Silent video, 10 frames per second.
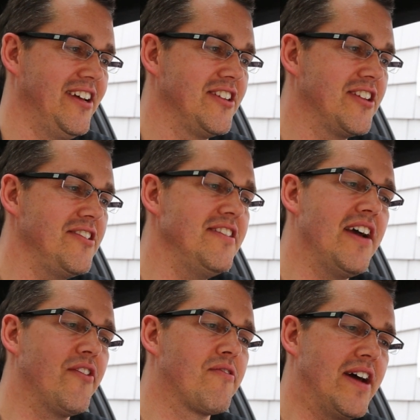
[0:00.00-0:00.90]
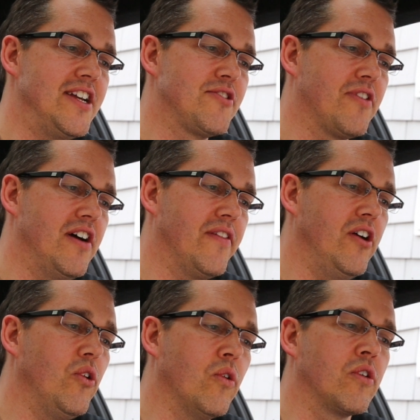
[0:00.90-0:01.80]
Don't you have a Range Rover
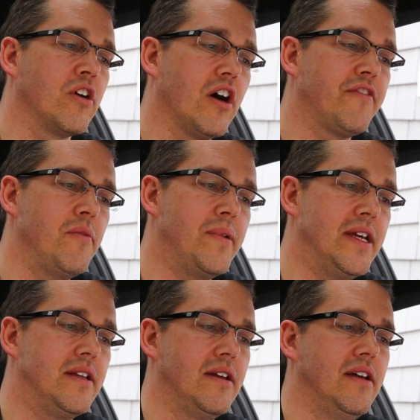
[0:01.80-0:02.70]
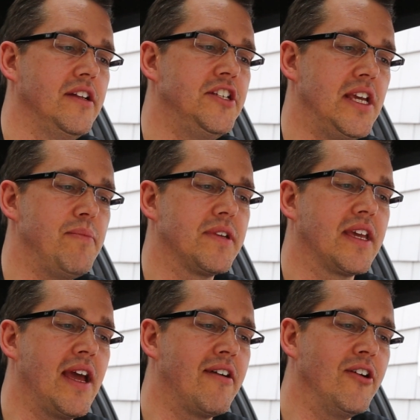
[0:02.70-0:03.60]
or, God forbid, Jeep to
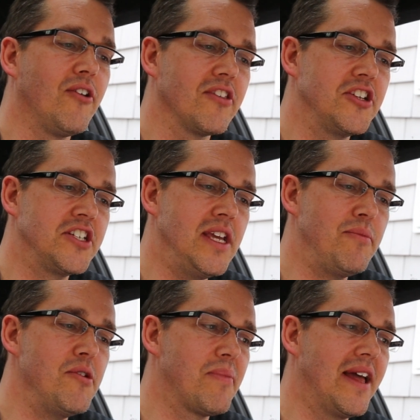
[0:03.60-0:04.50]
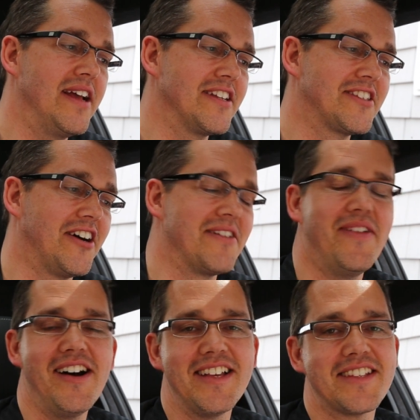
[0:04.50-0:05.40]
carry all the sheep you plan to
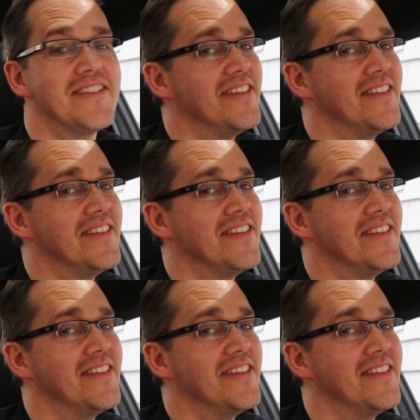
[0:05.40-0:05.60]
sodomise?